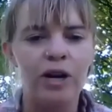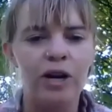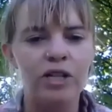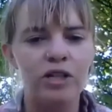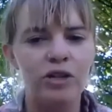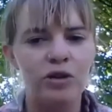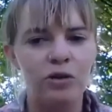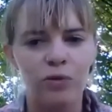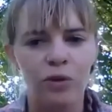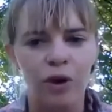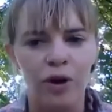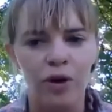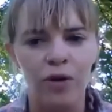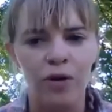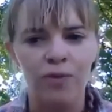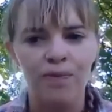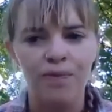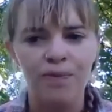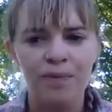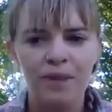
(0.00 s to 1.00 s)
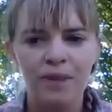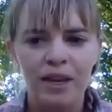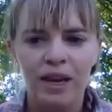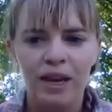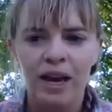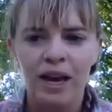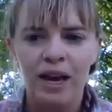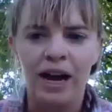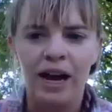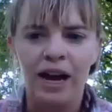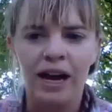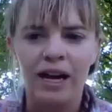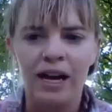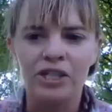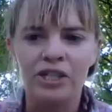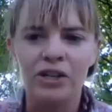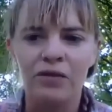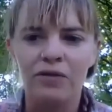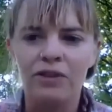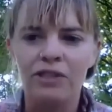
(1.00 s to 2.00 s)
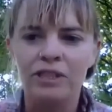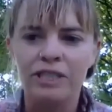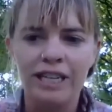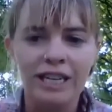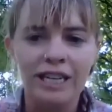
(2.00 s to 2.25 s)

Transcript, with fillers: and one is grow. Uh, so